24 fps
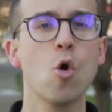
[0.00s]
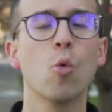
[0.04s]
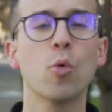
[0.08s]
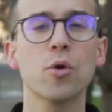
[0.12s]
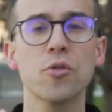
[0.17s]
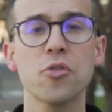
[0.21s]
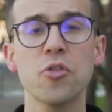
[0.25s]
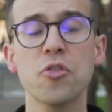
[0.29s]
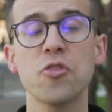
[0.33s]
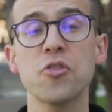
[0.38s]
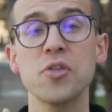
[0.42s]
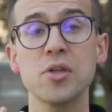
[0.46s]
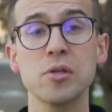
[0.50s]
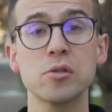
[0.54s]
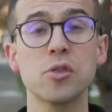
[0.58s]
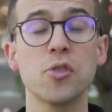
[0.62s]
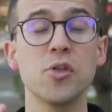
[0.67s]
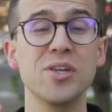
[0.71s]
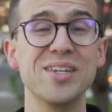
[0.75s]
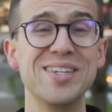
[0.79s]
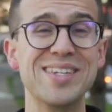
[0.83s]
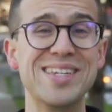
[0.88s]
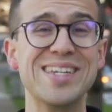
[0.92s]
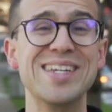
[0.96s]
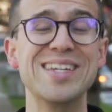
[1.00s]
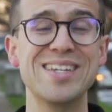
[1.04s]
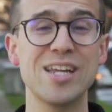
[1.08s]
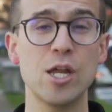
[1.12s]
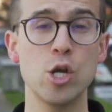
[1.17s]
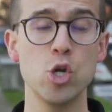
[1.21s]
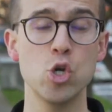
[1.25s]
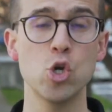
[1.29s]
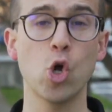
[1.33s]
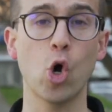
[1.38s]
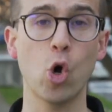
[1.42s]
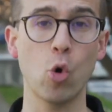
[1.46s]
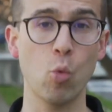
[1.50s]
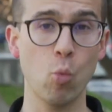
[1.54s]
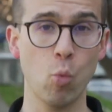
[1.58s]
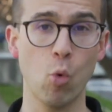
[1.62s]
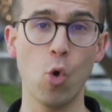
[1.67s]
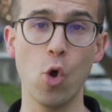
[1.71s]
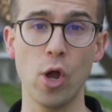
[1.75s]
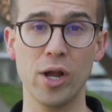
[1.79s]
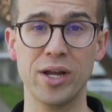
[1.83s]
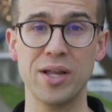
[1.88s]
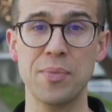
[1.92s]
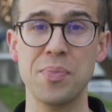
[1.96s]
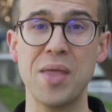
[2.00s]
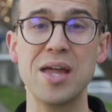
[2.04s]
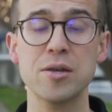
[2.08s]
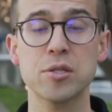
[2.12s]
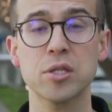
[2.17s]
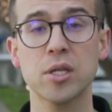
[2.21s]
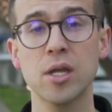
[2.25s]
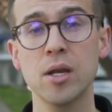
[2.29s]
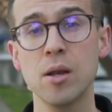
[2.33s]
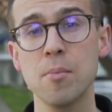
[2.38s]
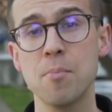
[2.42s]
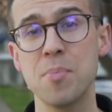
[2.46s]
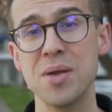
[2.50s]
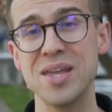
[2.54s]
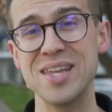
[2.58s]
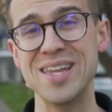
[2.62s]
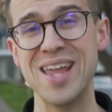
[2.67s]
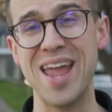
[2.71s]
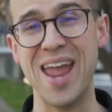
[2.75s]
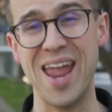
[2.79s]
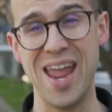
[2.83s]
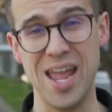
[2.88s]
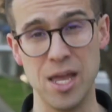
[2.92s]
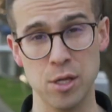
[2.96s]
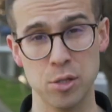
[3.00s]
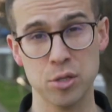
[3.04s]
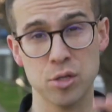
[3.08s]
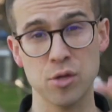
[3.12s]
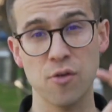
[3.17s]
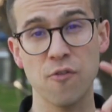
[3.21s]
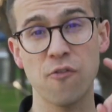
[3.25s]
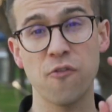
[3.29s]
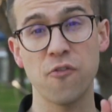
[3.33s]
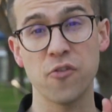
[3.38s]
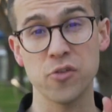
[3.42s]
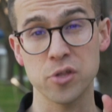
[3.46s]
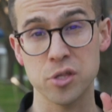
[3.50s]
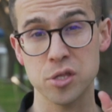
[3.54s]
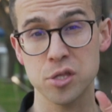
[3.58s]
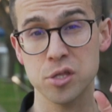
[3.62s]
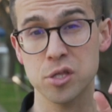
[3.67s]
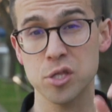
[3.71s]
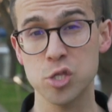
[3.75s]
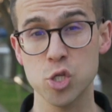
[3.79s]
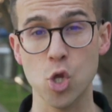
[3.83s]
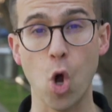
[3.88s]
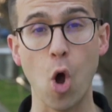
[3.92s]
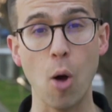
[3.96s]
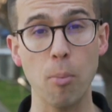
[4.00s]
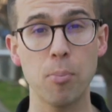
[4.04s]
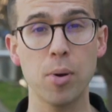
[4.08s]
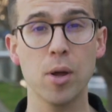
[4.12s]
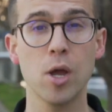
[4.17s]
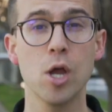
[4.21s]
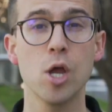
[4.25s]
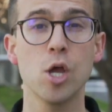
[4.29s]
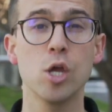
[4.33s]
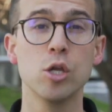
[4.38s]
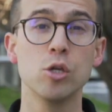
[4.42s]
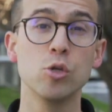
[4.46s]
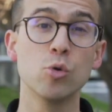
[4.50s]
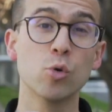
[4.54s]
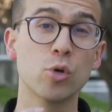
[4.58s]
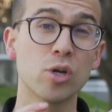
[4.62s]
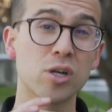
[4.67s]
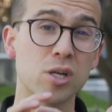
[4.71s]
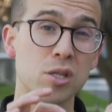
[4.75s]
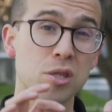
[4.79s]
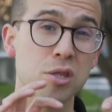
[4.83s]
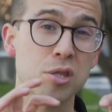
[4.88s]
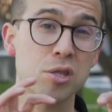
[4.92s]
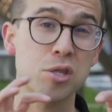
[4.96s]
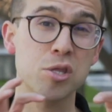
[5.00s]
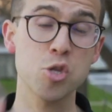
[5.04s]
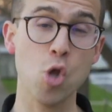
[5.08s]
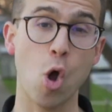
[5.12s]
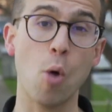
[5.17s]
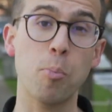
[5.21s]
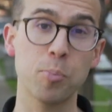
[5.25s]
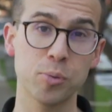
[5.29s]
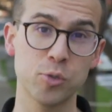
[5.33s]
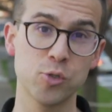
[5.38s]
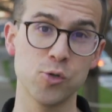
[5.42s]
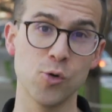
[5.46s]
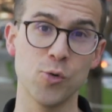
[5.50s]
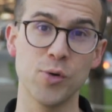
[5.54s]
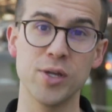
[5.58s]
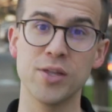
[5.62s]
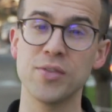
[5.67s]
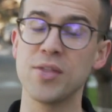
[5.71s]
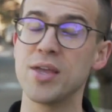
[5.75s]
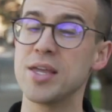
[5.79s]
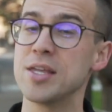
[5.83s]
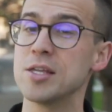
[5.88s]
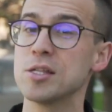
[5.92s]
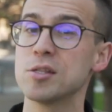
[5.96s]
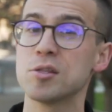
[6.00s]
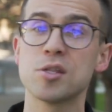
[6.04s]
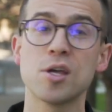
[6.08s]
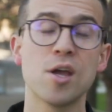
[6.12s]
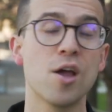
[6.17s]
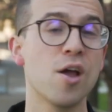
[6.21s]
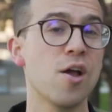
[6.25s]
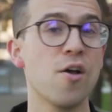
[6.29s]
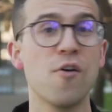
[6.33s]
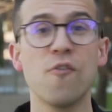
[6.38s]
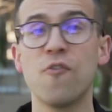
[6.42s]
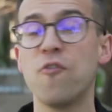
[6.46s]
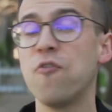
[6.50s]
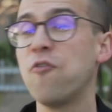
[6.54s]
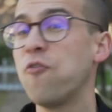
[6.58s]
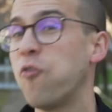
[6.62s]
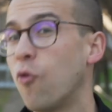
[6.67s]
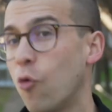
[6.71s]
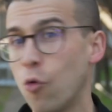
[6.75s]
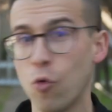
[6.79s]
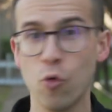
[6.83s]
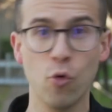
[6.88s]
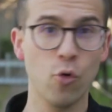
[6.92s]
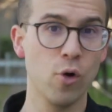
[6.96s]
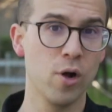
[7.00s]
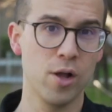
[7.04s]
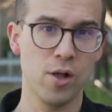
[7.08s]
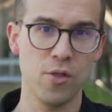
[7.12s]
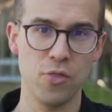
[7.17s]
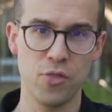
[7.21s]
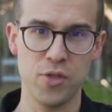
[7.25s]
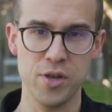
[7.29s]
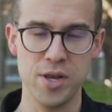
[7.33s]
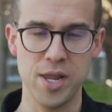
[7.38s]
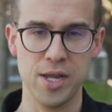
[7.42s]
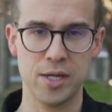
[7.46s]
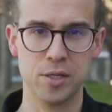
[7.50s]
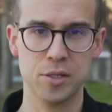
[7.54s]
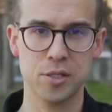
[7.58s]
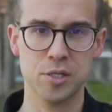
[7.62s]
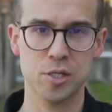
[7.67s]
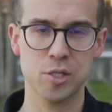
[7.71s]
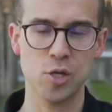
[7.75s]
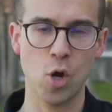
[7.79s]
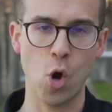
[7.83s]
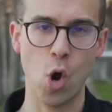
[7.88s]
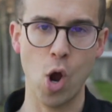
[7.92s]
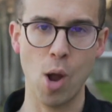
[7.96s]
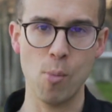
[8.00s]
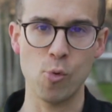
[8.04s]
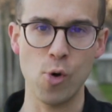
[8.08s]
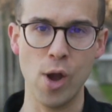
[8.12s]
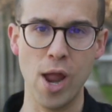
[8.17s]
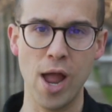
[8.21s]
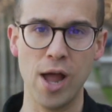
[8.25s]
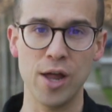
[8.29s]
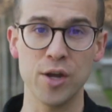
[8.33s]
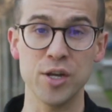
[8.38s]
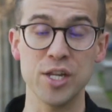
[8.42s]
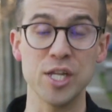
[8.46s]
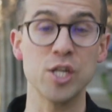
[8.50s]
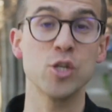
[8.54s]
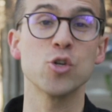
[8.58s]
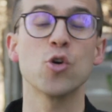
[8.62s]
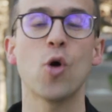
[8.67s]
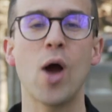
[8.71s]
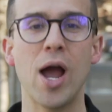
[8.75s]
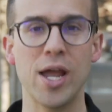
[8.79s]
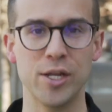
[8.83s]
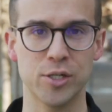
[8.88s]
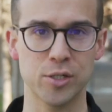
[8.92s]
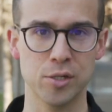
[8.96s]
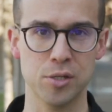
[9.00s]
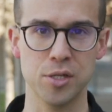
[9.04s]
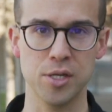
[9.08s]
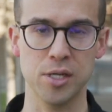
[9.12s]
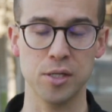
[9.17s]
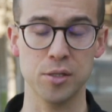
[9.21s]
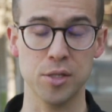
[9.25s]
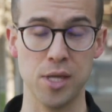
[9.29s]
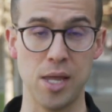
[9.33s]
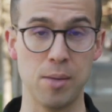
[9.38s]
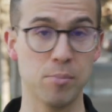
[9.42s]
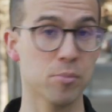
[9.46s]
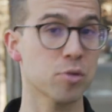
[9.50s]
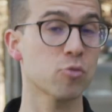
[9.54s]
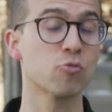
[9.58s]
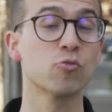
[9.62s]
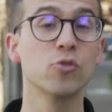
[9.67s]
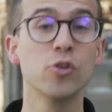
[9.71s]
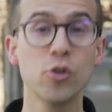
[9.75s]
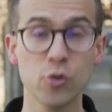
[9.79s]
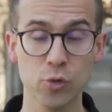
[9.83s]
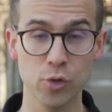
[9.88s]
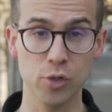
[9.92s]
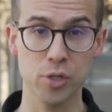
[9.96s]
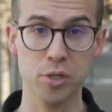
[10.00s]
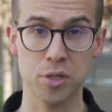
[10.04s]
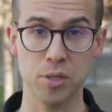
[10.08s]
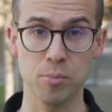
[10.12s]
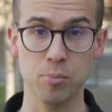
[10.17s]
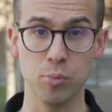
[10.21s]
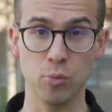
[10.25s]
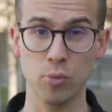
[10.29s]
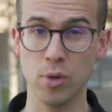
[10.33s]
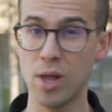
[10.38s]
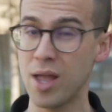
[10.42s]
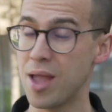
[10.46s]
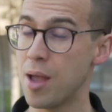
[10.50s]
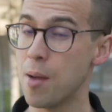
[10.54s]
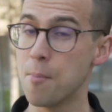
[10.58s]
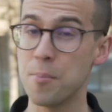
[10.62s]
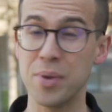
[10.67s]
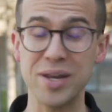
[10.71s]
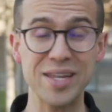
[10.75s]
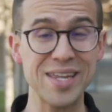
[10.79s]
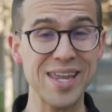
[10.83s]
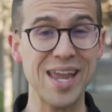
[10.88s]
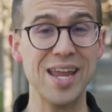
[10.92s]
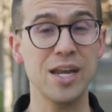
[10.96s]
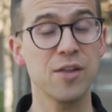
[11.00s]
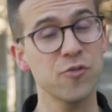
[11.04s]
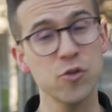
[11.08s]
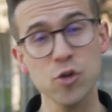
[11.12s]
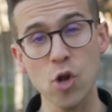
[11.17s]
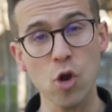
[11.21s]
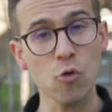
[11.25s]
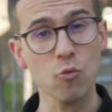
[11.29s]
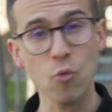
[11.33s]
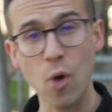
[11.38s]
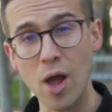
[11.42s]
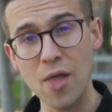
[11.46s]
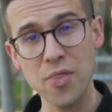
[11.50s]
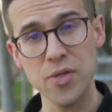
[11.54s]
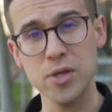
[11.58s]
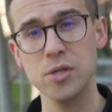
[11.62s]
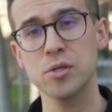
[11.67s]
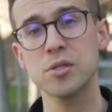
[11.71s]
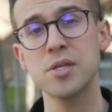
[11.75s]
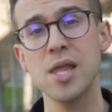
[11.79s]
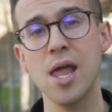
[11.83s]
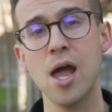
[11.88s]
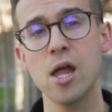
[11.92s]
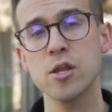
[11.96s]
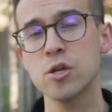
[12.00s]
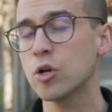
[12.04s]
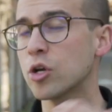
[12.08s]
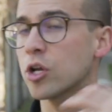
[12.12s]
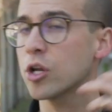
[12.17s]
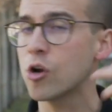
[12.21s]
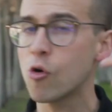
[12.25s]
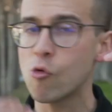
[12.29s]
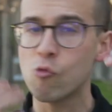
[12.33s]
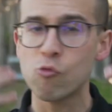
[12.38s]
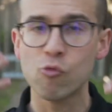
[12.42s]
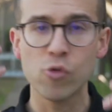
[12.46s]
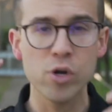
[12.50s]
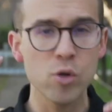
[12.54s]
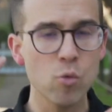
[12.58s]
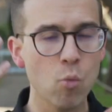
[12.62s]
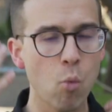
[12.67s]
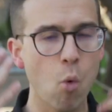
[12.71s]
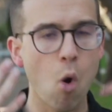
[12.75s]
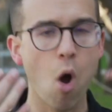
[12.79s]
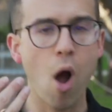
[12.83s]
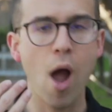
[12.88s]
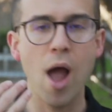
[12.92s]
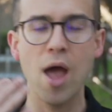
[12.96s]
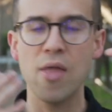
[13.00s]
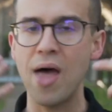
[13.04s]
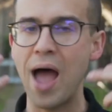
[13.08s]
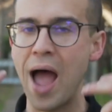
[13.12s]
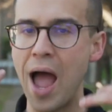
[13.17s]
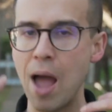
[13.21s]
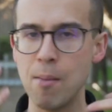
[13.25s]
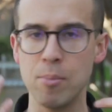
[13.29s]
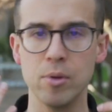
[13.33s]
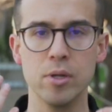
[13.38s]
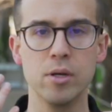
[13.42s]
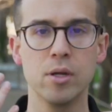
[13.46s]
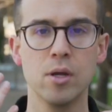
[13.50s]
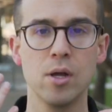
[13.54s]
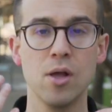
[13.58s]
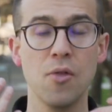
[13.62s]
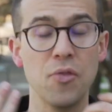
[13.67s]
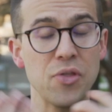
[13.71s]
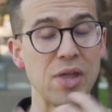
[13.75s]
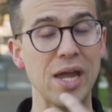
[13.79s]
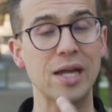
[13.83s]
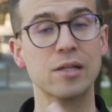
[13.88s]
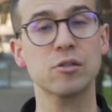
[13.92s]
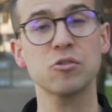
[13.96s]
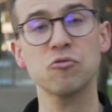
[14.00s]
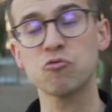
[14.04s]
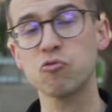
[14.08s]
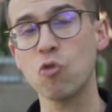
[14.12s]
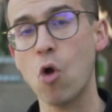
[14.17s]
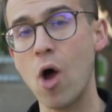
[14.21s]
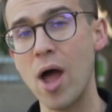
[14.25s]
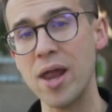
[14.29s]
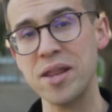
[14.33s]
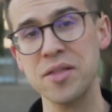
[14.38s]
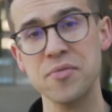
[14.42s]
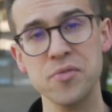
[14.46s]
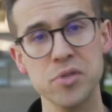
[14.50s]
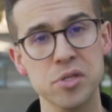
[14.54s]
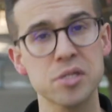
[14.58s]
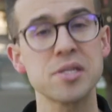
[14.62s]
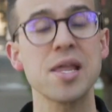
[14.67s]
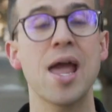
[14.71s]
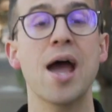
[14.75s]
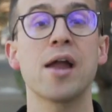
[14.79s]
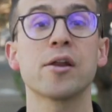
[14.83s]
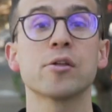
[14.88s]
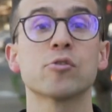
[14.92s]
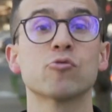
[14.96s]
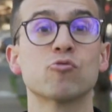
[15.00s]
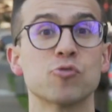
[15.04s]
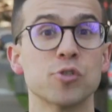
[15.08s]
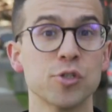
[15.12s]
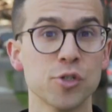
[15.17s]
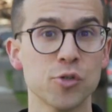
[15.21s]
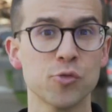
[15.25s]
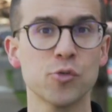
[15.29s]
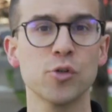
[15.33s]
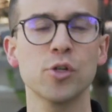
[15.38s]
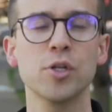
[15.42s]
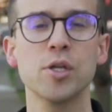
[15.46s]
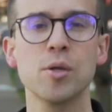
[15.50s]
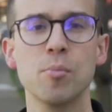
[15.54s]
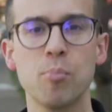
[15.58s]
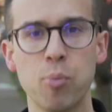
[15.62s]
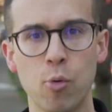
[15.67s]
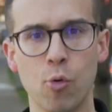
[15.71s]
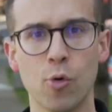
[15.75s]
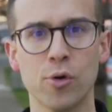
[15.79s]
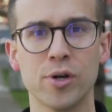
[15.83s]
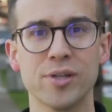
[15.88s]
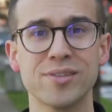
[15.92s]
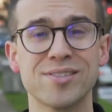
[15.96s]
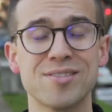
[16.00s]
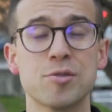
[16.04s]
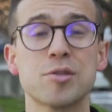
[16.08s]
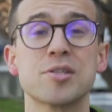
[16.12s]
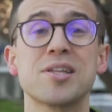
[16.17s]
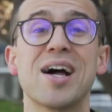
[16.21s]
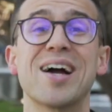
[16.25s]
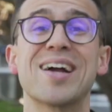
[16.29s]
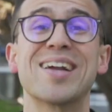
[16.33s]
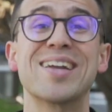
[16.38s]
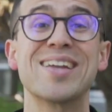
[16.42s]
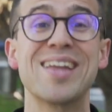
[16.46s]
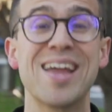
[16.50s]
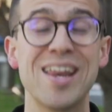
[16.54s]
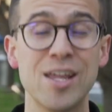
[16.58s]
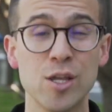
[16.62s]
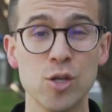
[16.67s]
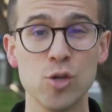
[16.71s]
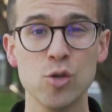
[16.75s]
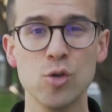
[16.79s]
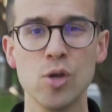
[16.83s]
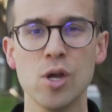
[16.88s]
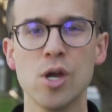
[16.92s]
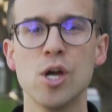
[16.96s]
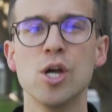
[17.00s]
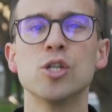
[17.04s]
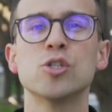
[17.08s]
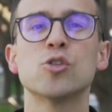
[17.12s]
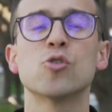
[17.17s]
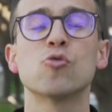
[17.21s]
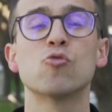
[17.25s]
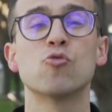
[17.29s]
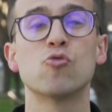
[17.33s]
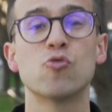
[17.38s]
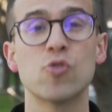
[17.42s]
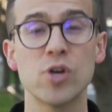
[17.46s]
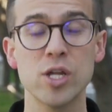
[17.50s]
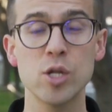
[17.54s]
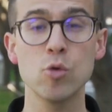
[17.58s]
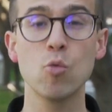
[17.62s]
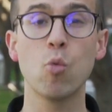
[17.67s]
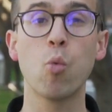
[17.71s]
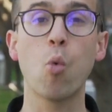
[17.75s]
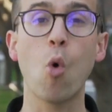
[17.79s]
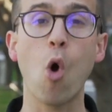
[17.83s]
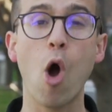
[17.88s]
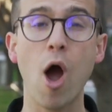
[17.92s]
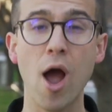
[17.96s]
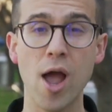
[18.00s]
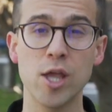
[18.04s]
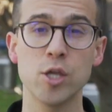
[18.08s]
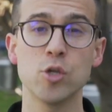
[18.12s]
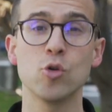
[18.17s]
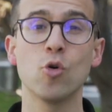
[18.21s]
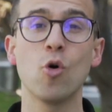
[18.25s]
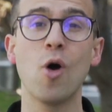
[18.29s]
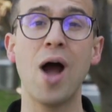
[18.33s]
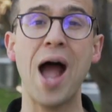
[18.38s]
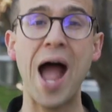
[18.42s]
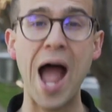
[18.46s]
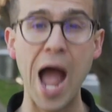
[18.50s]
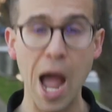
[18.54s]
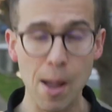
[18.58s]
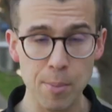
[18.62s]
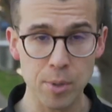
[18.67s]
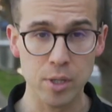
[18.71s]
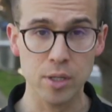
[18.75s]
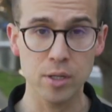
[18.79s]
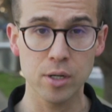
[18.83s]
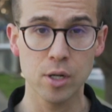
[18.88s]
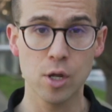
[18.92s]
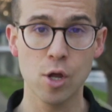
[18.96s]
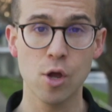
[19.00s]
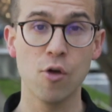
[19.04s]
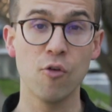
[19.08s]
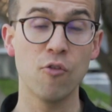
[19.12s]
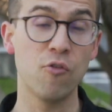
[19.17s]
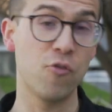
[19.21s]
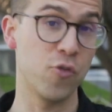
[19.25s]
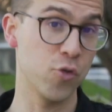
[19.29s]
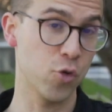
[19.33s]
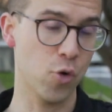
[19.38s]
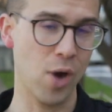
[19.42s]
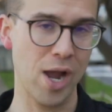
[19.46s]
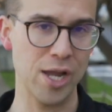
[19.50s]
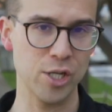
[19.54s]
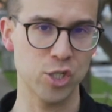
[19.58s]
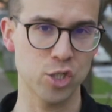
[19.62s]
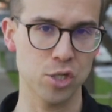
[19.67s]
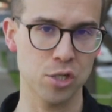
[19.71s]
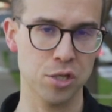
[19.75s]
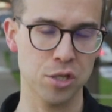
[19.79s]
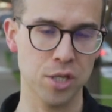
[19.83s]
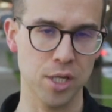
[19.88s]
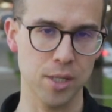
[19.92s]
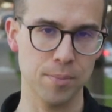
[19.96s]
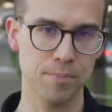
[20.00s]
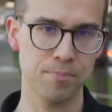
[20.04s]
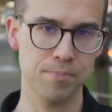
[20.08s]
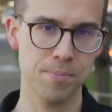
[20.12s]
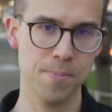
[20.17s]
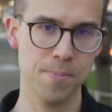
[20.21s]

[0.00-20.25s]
What are the things that did not work? And that's gonna be S for stop. You're gonna stop doing these for the next time around in your H S C exams. Really, really simple. But again, if you don't write these down, you're not gonna rewire the habit. The act of writing this down is really, really important to start getting you to rewire your habit for your H S C.